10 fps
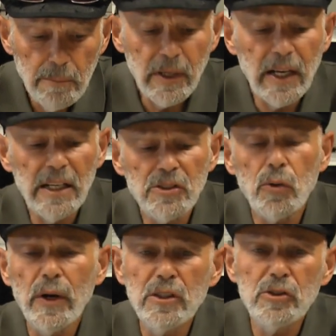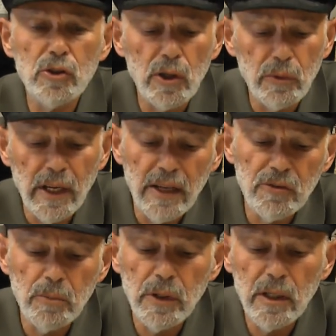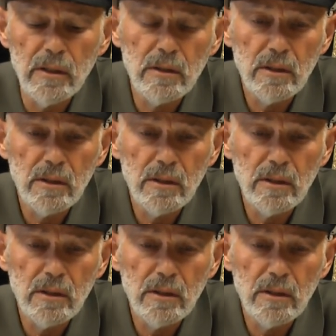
But God's greatest joy would have to be